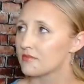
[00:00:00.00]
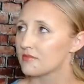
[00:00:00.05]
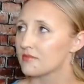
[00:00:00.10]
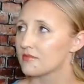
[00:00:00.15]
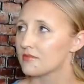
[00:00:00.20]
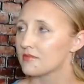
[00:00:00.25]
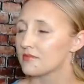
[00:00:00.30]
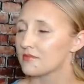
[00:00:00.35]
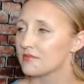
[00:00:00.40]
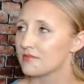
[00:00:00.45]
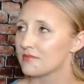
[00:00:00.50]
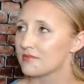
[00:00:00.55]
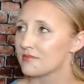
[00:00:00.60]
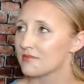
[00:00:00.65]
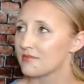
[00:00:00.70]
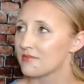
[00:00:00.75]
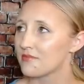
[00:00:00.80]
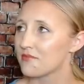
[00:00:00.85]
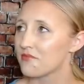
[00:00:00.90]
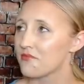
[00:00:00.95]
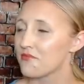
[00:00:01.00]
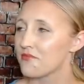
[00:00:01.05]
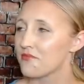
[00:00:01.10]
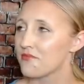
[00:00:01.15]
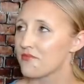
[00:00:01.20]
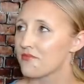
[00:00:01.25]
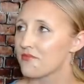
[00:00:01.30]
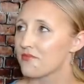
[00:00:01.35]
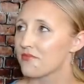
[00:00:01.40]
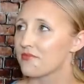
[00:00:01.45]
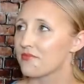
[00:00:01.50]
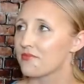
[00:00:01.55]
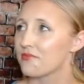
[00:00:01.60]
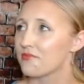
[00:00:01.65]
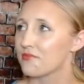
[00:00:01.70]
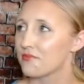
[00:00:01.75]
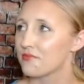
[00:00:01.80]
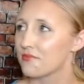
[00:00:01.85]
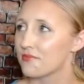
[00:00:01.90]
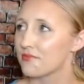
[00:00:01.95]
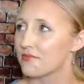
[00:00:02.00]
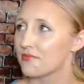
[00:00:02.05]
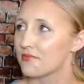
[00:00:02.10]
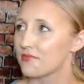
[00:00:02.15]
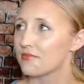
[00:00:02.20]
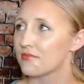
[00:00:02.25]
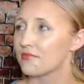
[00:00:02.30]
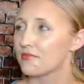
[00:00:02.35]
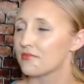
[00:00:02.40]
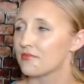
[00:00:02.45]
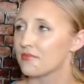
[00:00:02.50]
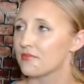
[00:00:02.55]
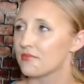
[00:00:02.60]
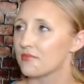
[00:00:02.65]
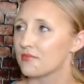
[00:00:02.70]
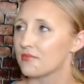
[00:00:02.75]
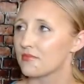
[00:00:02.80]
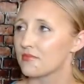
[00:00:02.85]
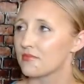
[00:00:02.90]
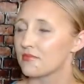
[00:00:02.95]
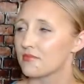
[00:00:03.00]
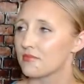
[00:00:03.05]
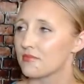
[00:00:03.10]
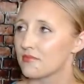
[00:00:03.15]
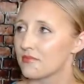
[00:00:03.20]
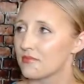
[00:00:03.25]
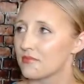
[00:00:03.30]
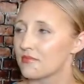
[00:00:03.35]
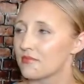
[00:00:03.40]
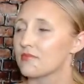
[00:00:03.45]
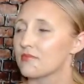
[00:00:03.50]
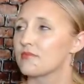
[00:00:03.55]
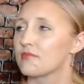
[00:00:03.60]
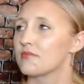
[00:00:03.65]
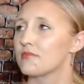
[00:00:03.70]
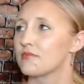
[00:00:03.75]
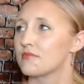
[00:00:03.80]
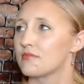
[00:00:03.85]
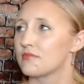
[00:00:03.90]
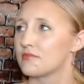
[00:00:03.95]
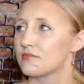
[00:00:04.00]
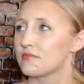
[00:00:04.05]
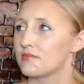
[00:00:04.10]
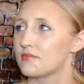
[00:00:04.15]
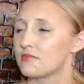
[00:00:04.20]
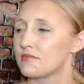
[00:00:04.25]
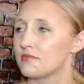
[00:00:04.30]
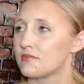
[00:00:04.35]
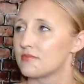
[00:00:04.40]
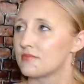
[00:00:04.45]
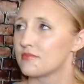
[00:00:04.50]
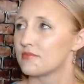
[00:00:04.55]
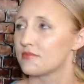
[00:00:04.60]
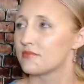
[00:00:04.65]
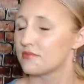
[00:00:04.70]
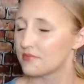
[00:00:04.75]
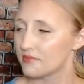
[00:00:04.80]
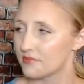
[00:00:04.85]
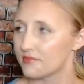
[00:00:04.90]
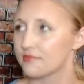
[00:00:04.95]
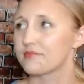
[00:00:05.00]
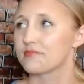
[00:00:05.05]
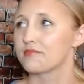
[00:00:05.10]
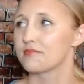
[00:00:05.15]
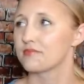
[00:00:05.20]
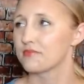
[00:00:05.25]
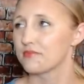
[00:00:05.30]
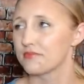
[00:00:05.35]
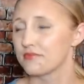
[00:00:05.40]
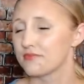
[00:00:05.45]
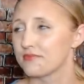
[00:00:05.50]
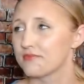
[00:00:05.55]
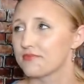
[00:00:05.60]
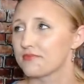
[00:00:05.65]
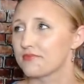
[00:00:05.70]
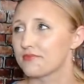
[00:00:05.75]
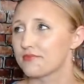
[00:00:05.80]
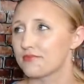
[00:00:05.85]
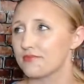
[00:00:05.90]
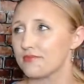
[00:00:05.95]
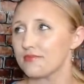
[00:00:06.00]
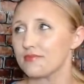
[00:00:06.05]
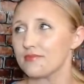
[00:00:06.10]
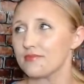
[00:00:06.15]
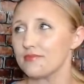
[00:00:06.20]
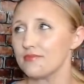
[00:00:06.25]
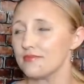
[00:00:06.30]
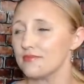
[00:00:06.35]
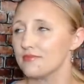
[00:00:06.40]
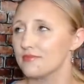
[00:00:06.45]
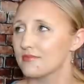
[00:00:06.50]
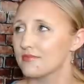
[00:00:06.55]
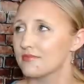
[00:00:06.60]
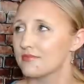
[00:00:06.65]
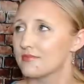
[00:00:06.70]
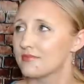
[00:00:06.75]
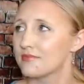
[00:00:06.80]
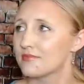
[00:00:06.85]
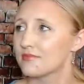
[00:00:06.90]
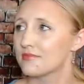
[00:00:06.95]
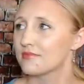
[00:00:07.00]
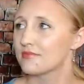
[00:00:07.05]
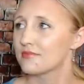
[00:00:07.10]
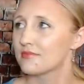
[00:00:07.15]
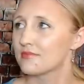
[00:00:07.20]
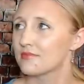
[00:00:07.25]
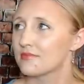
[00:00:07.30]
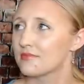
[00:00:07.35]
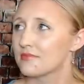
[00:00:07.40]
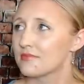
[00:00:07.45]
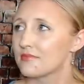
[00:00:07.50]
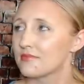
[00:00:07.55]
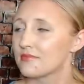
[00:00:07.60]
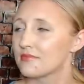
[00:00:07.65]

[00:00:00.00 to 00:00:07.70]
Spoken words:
(silent)